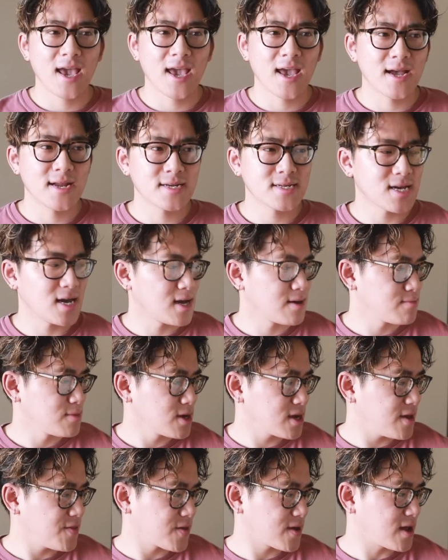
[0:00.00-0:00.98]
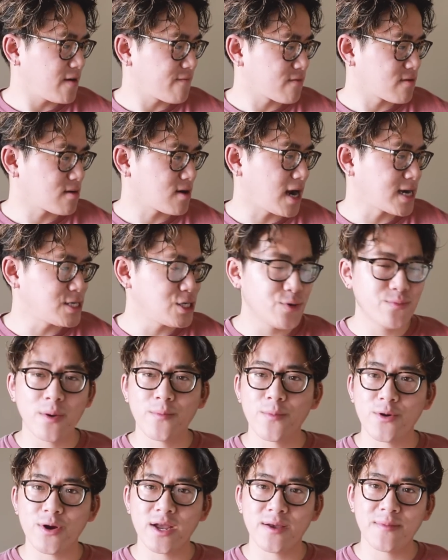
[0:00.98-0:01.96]
And um, looking at the cover, I do
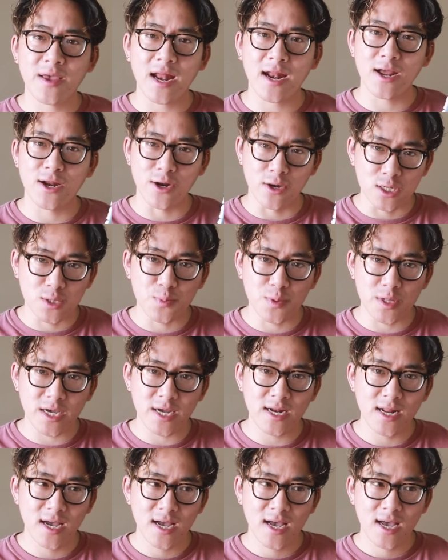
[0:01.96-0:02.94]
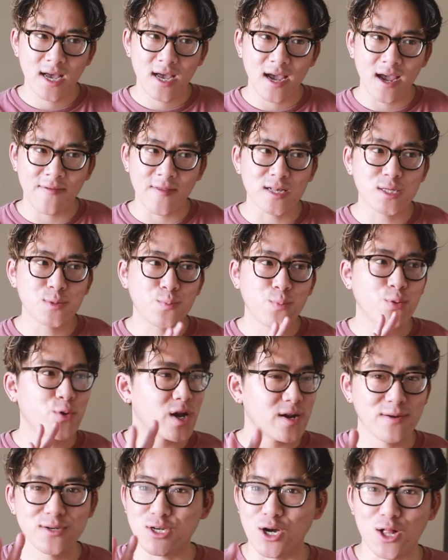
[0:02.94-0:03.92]
remember him getting a nosebleed, and that's
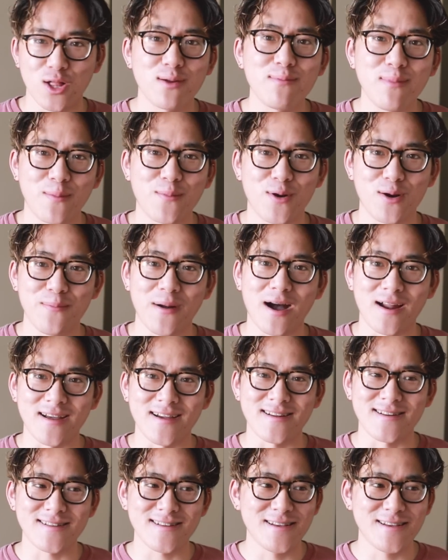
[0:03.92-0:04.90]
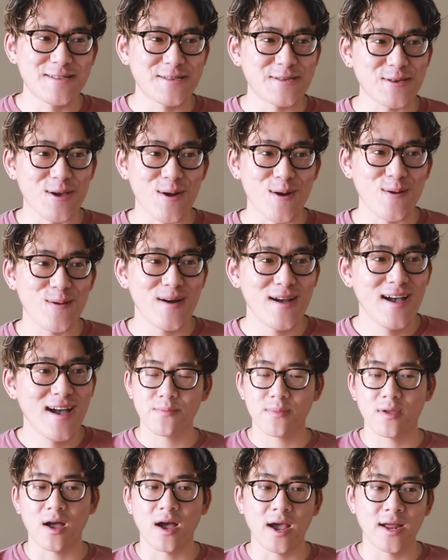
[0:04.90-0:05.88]
pretty much all I remember about it. so
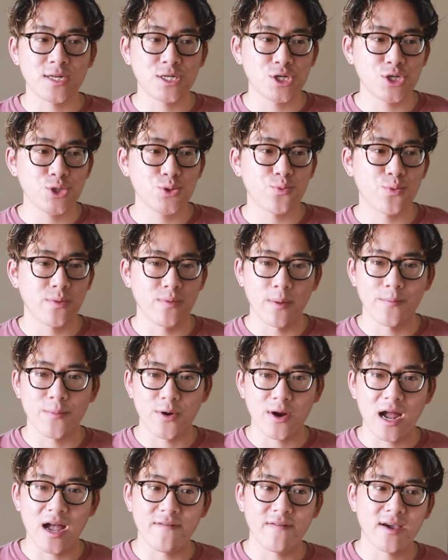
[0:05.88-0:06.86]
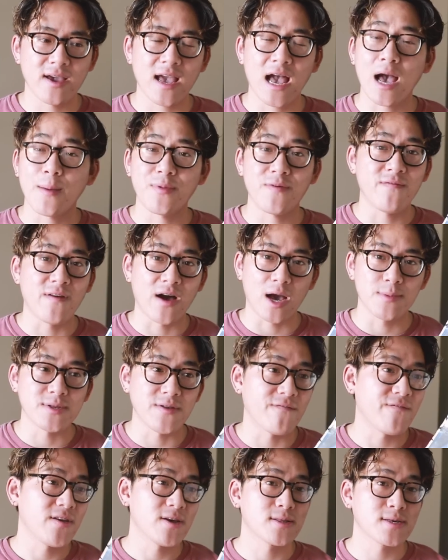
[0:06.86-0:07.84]
I do remember having happy vibes
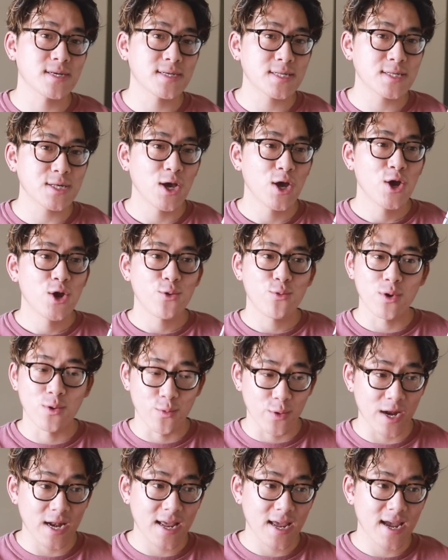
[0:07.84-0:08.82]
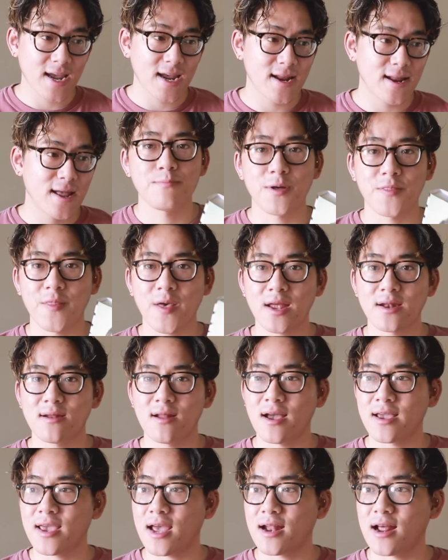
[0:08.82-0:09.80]
and feelings when reading it, but then
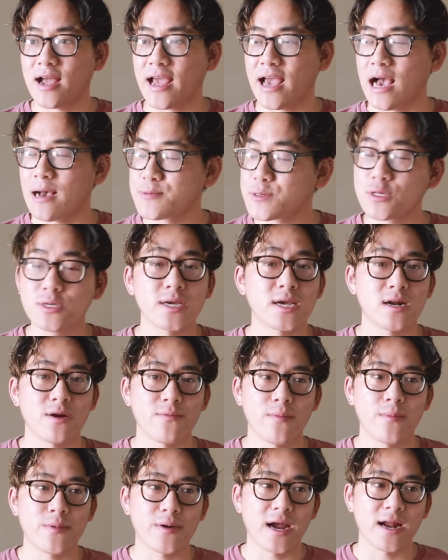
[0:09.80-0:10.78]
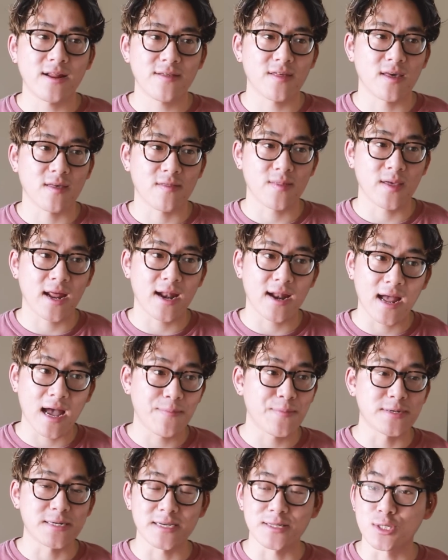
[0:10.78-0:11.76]
again, I absolutely cannot remember anything that
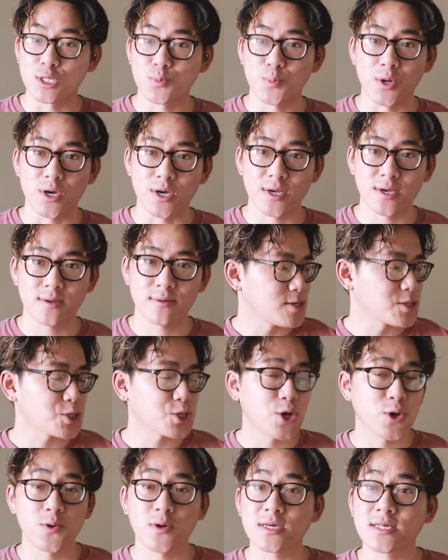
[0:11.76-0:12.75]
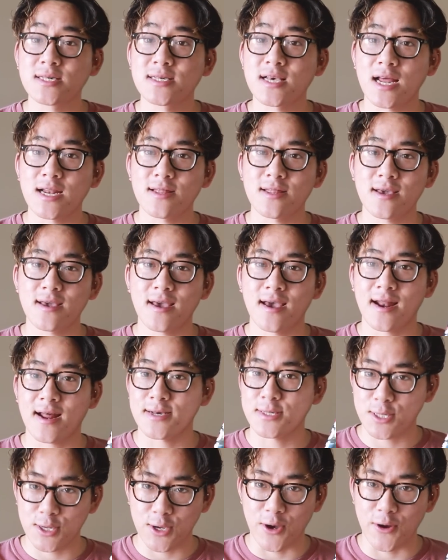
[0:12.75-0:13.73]
happened in this book. And so sadly, it
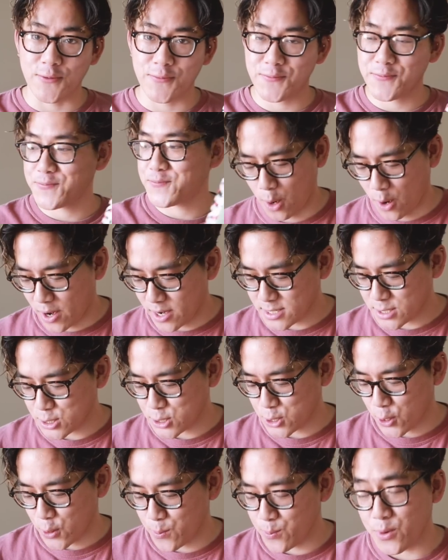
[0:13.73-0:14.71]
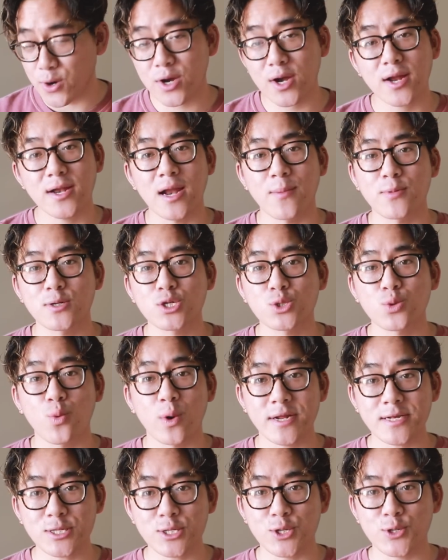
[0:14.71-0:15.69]
has to go. All right, so book number
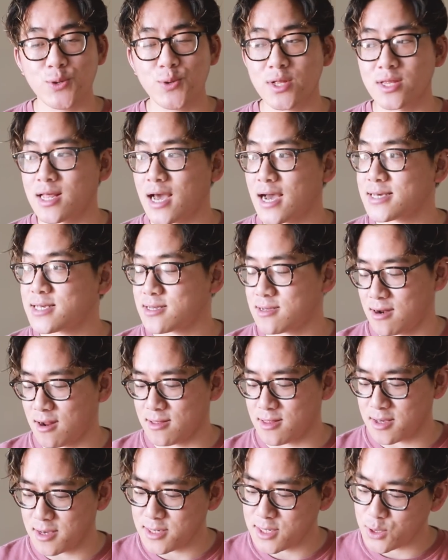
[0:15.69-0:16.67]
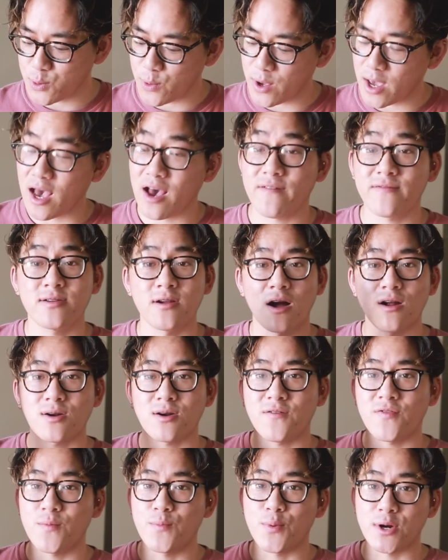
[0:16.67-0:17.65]
22, last and not least, we have Daughter
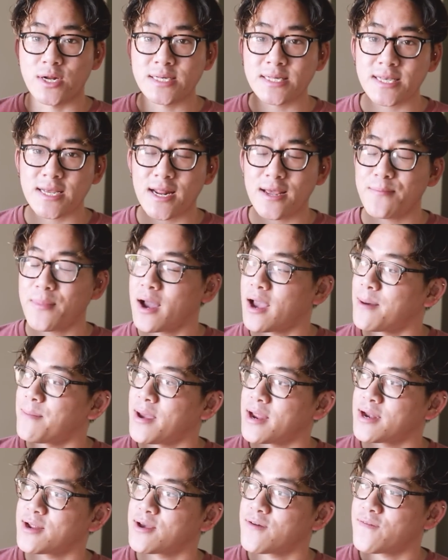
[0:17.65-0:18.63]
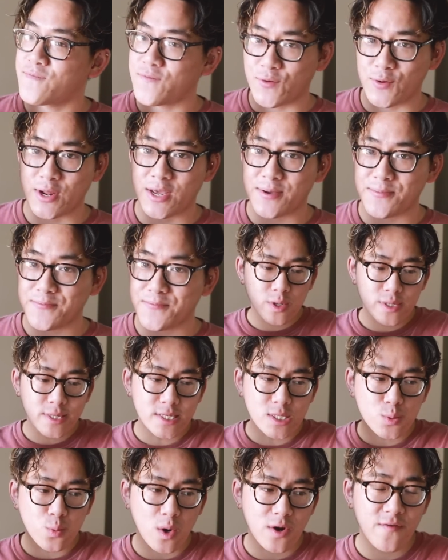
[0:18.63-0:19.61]
of the Burning City by Amanda Foody. This
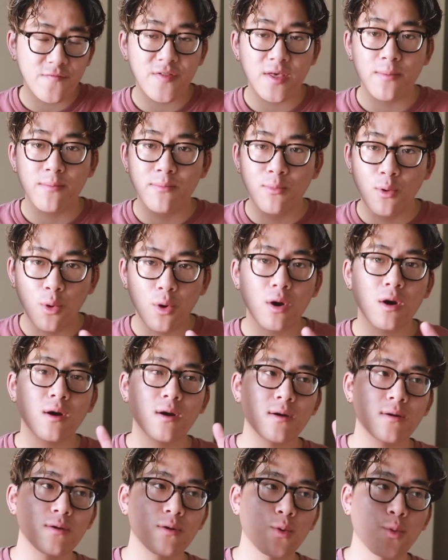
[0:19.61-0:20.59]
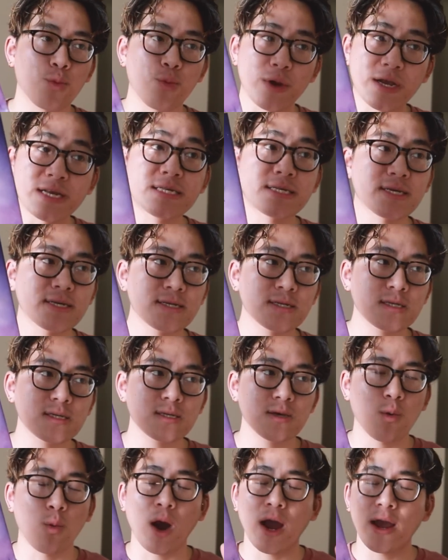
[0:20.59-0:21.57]
is one of the more recent
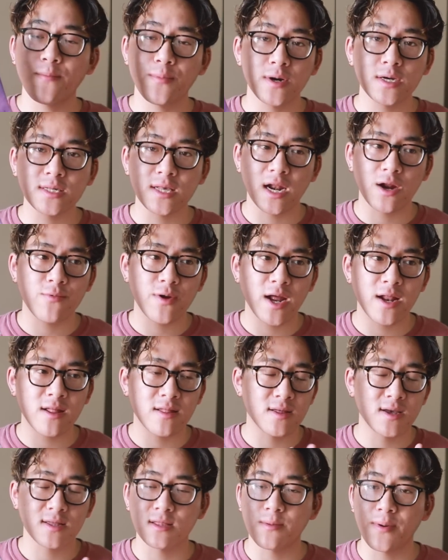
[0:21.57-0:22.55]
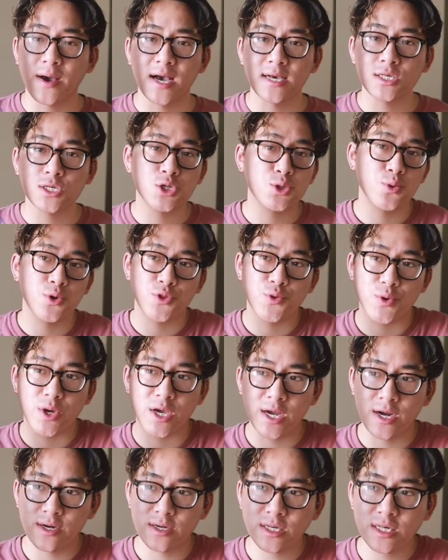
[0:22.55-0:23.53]
YA books that I read in like the past two or three
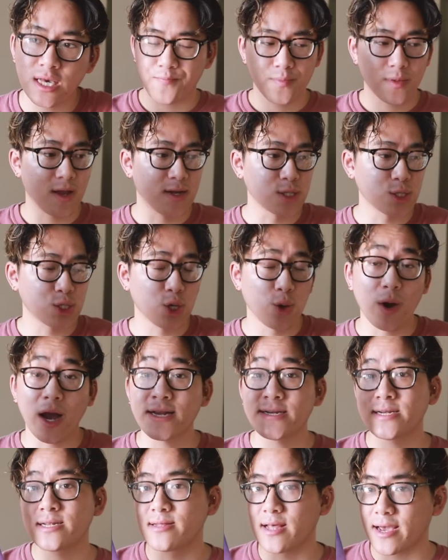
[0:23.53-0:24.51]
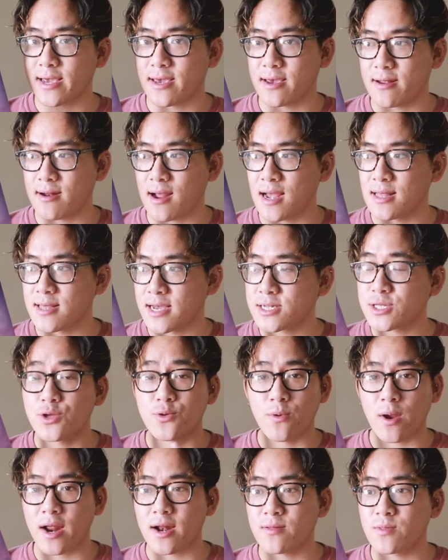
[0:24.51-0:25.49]
years, and so I did like it. I liked the
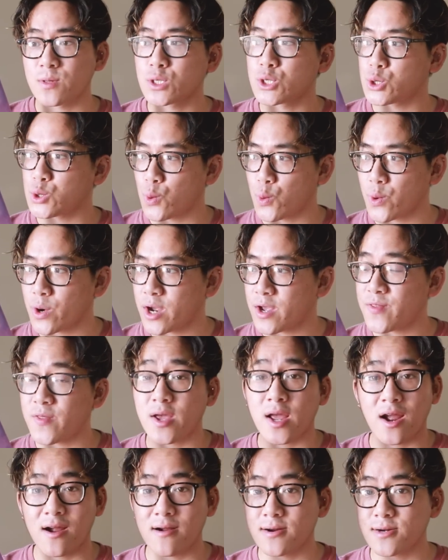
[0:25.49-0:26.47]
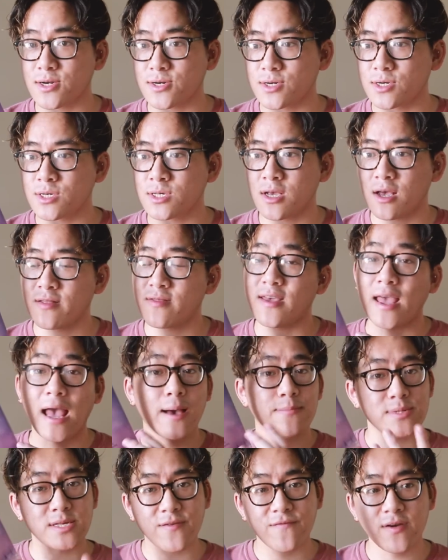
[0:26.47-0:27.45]
writing, the story, the characters, the
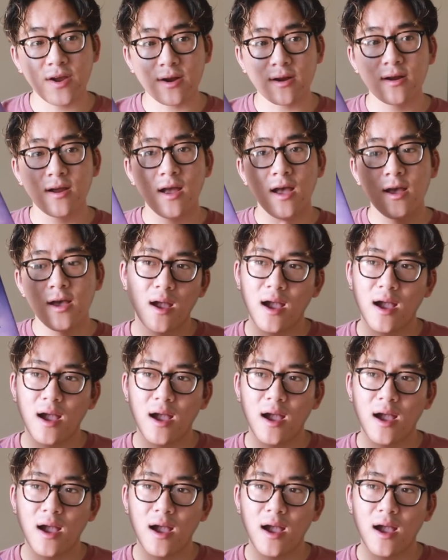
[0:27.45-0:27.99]
atmosphere.